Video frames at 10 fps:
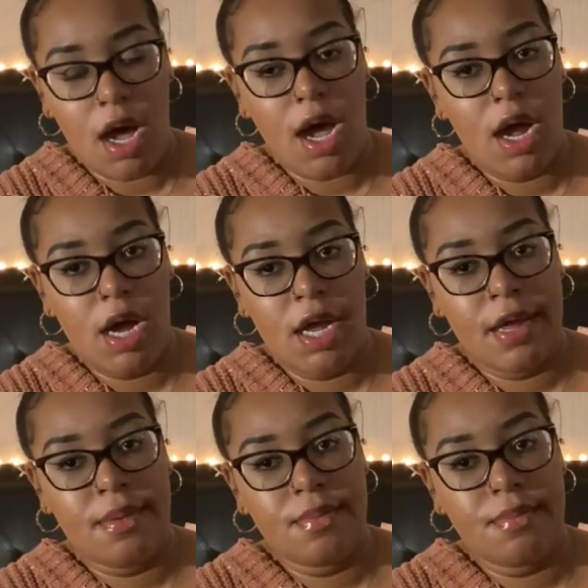
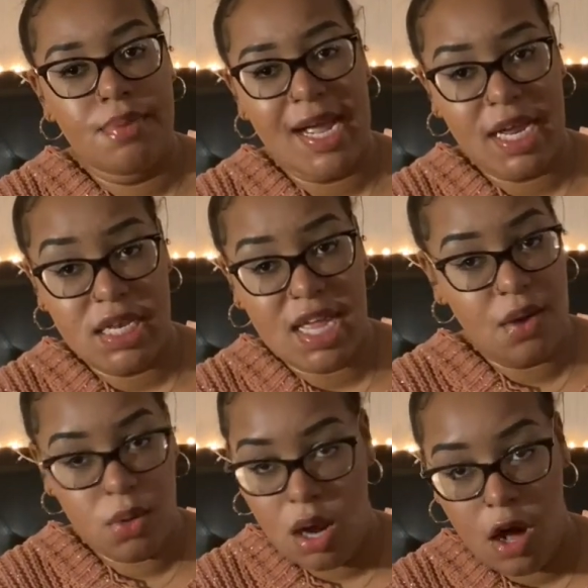I bracket that
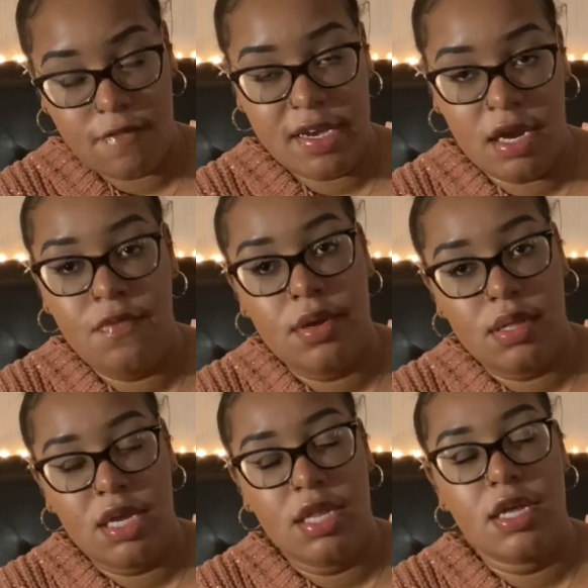one off
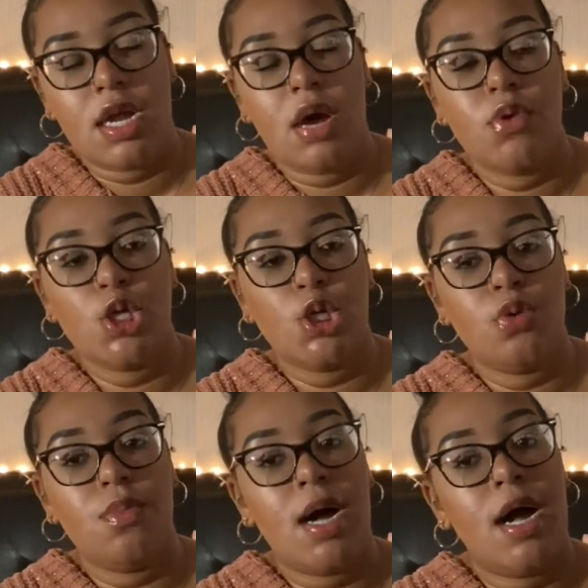differently than I would
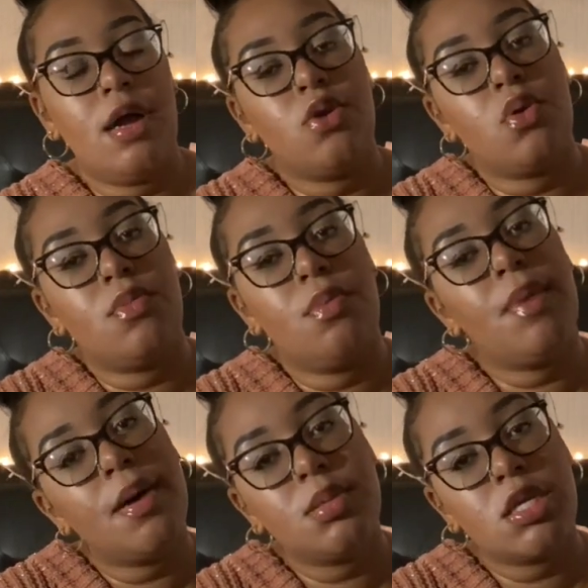do my normal
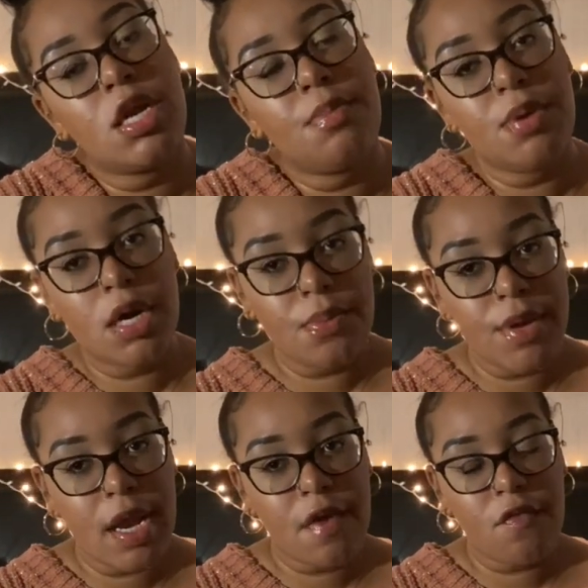Bible study book I'm
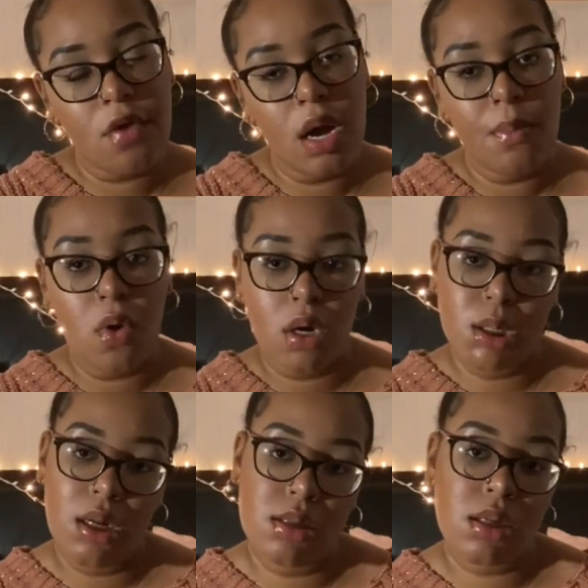reading from, or
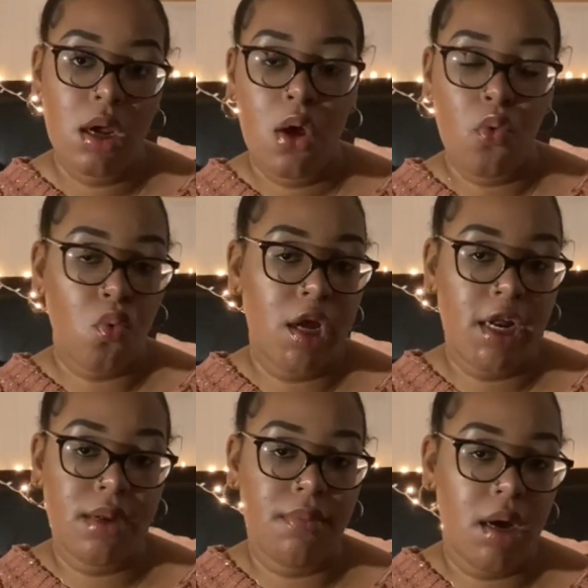just
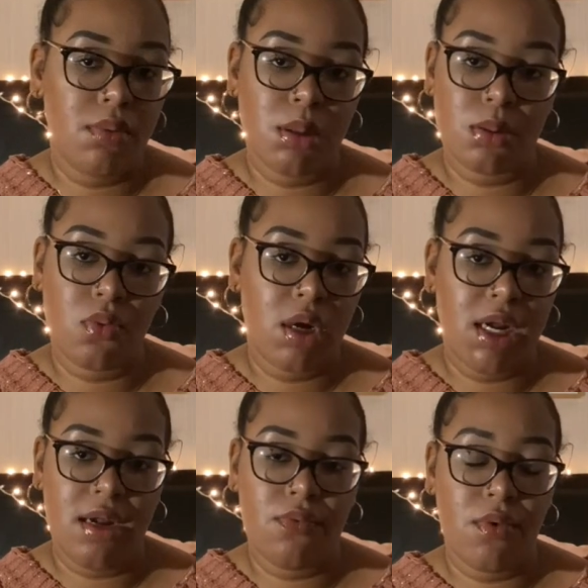reading the Bible, just
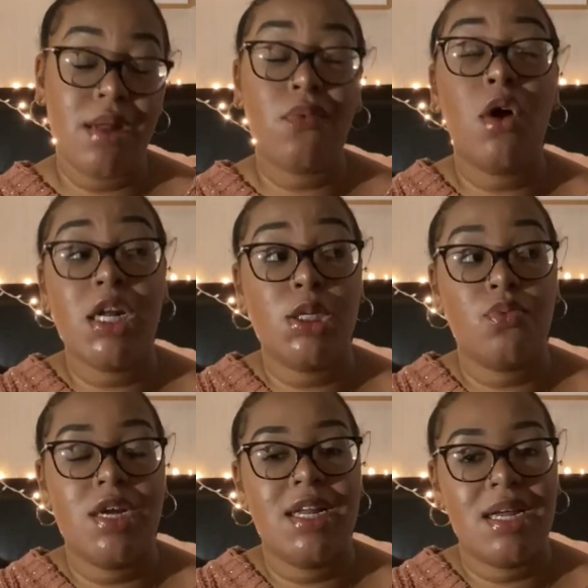wanting to
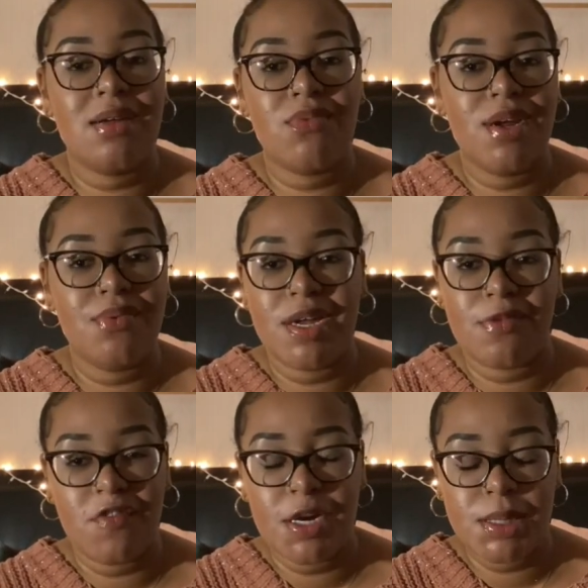read
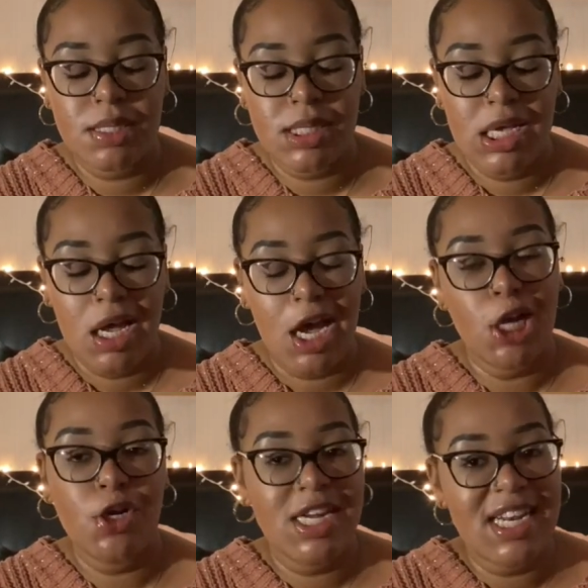random verses. I
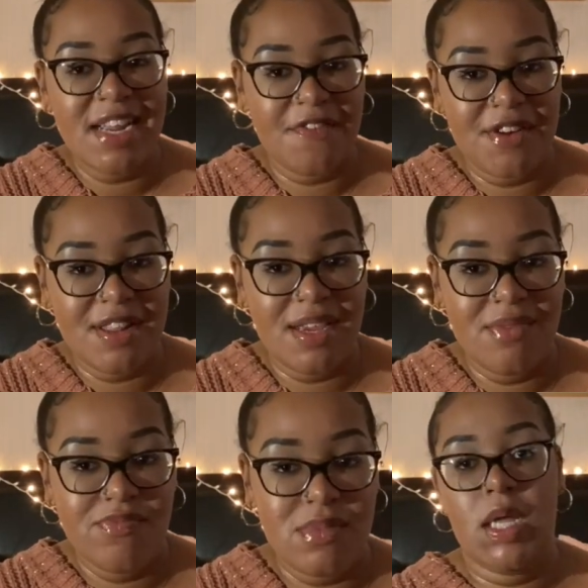do that differently.
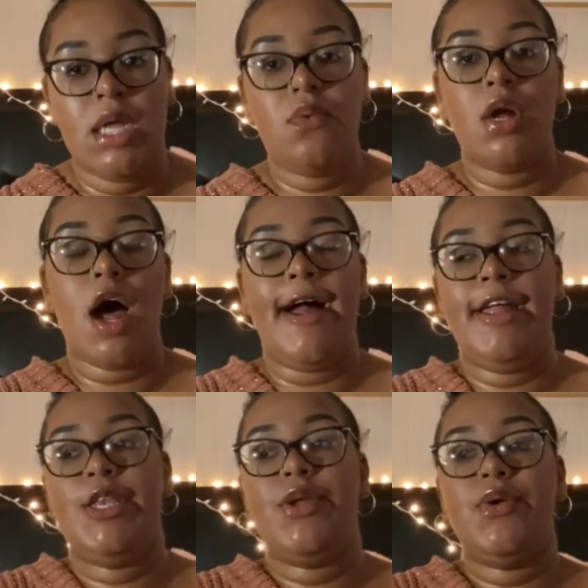What I
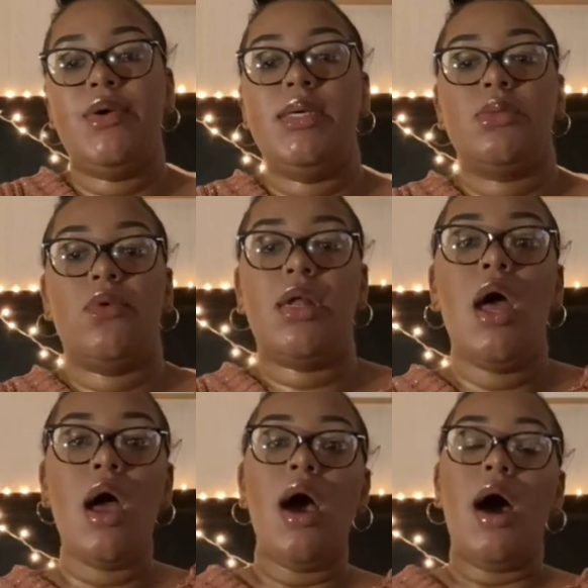do is when
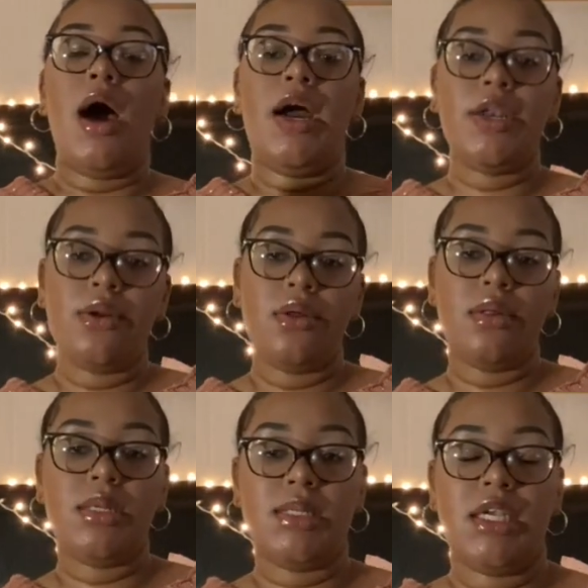I
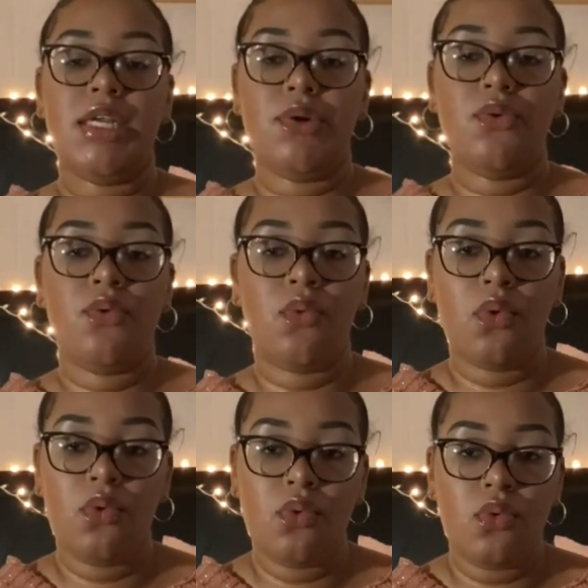see
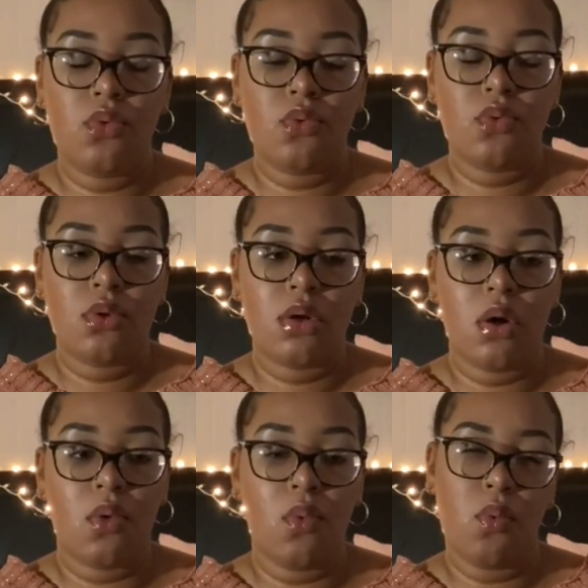who
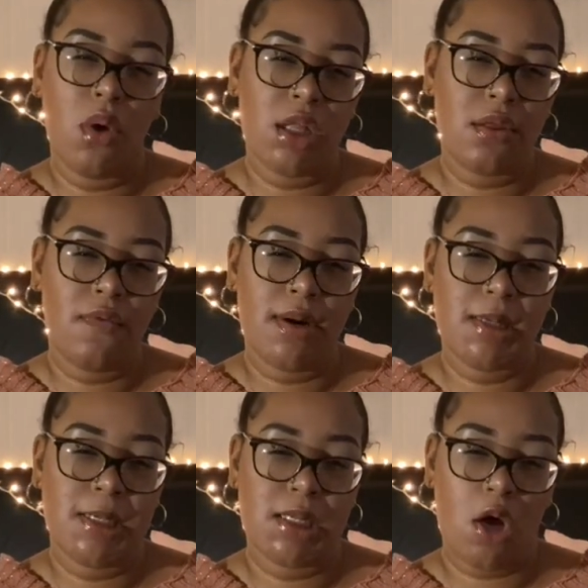or what the
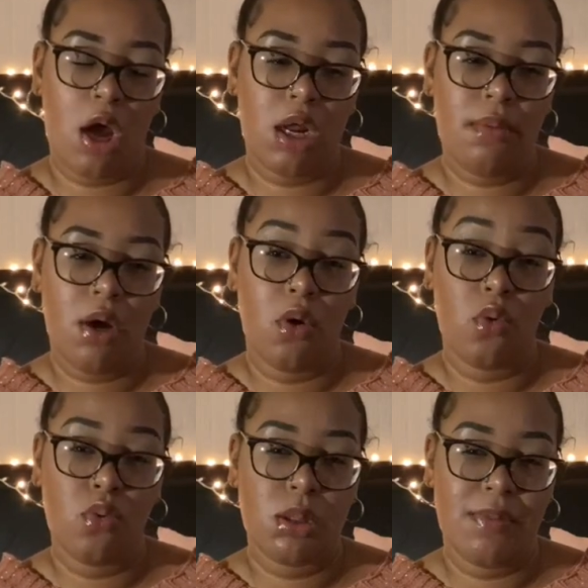verse is talking about, or
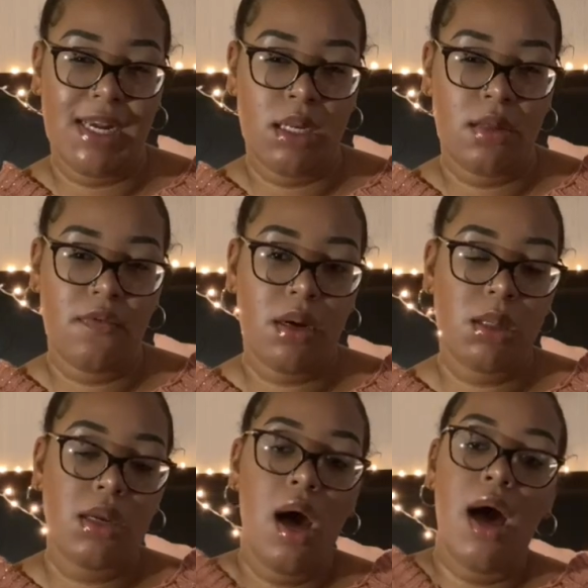who's speaking the
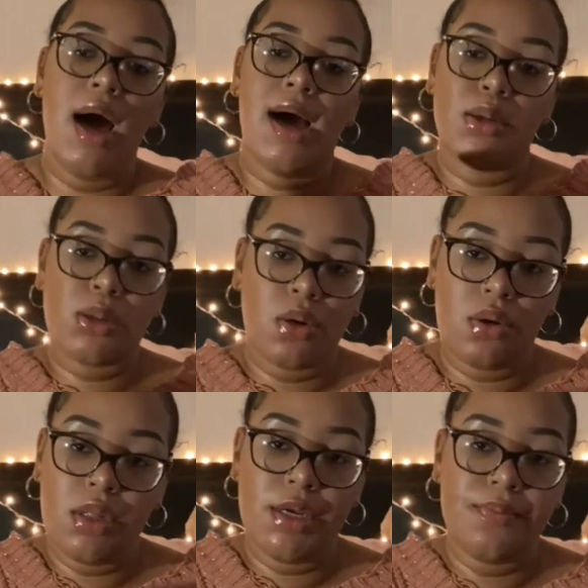verse, I
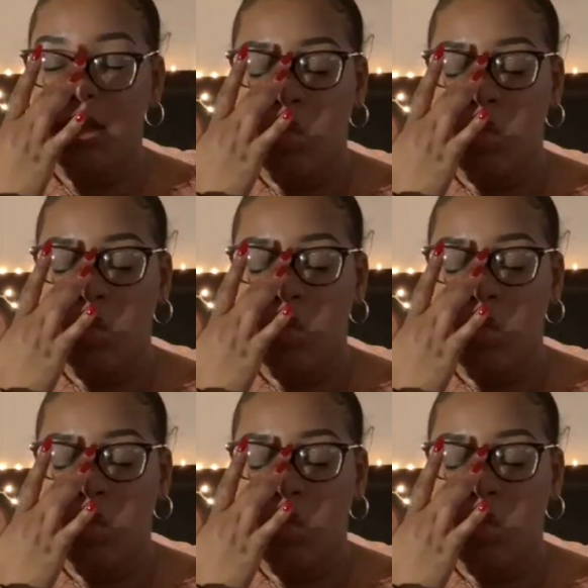circle it.